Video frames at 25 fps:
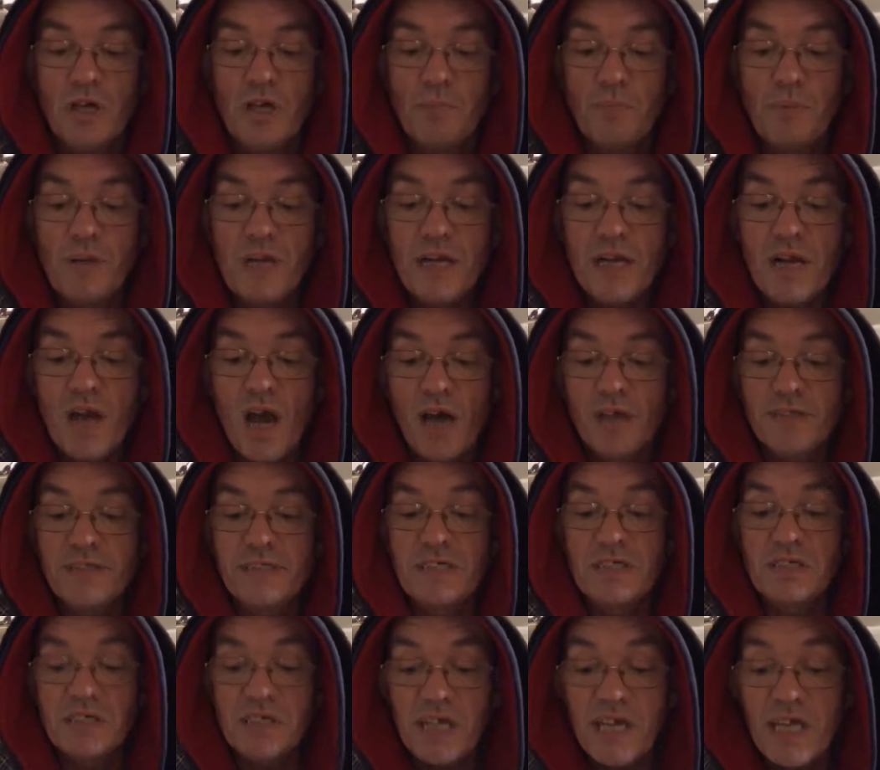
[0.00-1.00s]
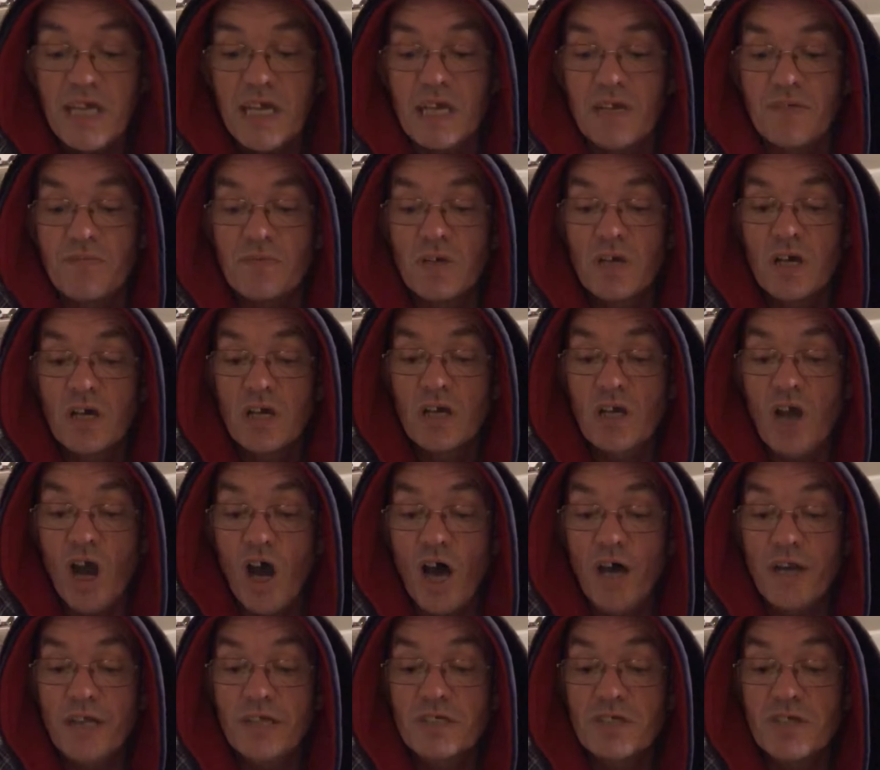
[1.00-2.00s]
Be not deceived.
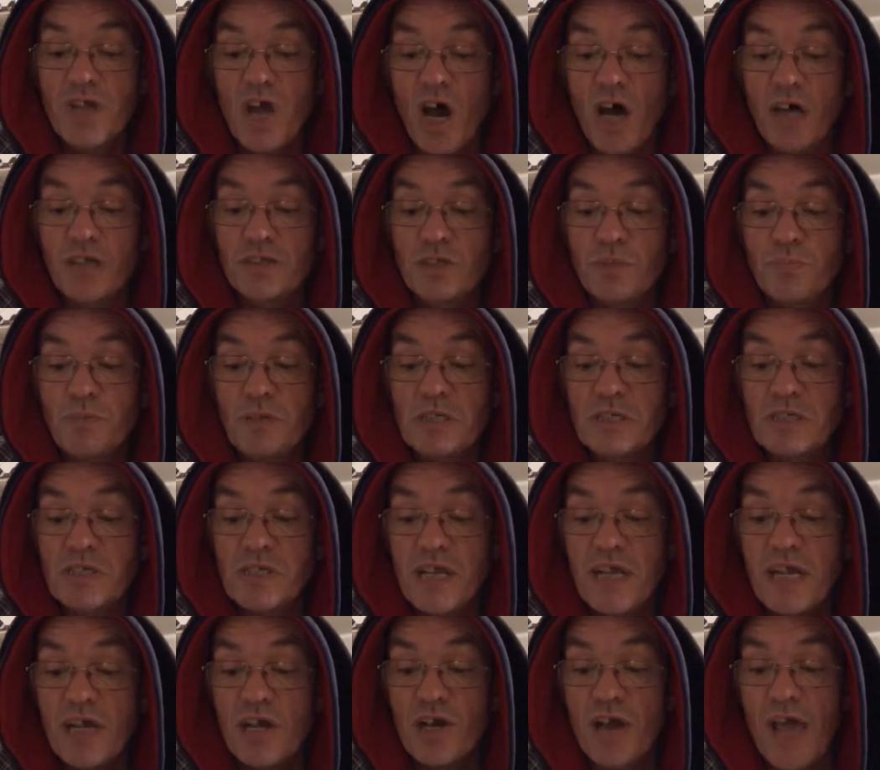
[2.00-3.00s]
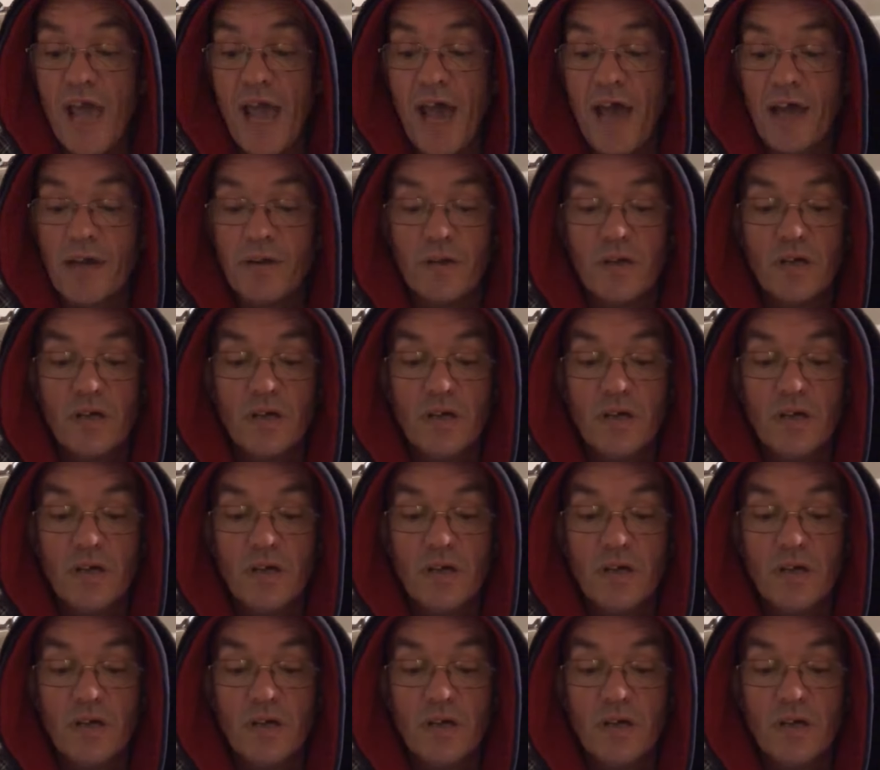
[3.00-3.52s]
God is not to be sneered at.